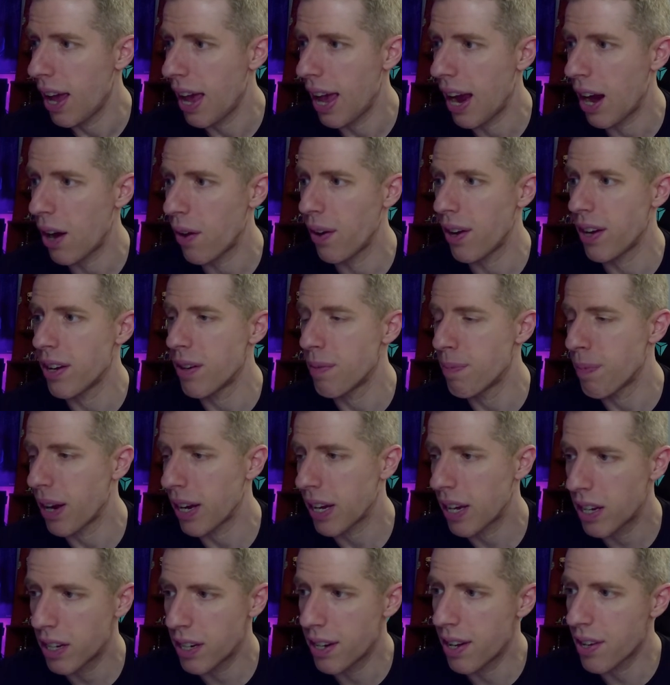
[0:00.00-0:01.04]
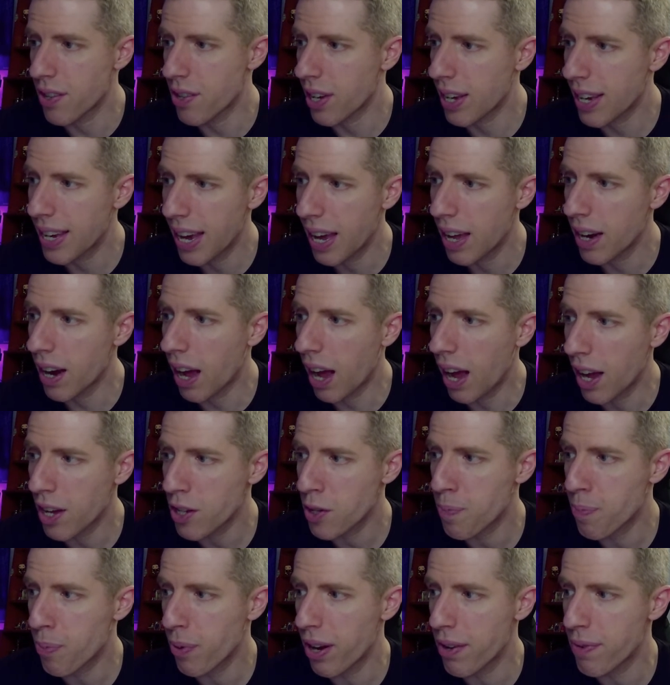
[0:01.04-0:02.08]
Aaron, my goodness, again,
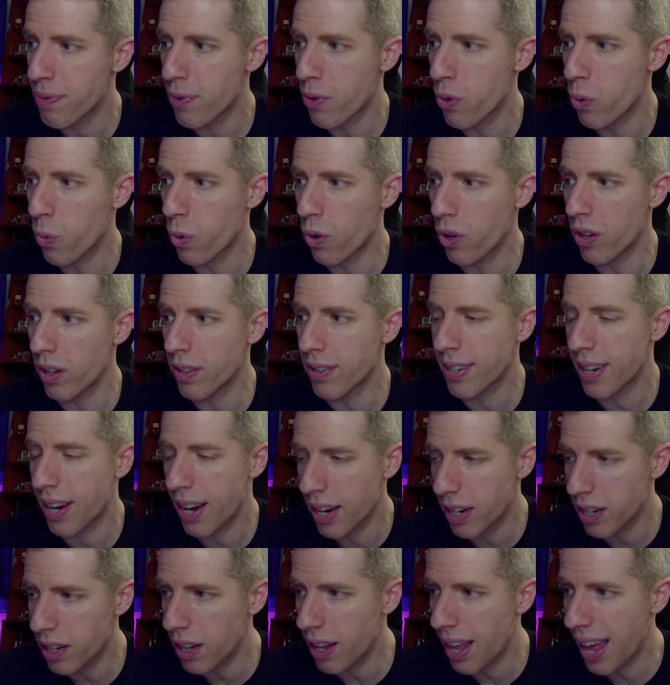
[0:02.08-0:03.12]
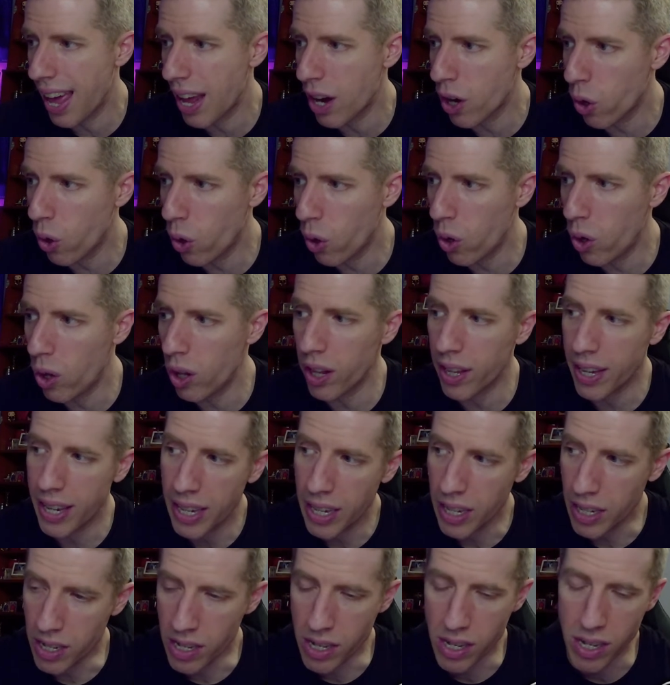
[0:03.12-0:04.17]
Ospreay for the world title at All In.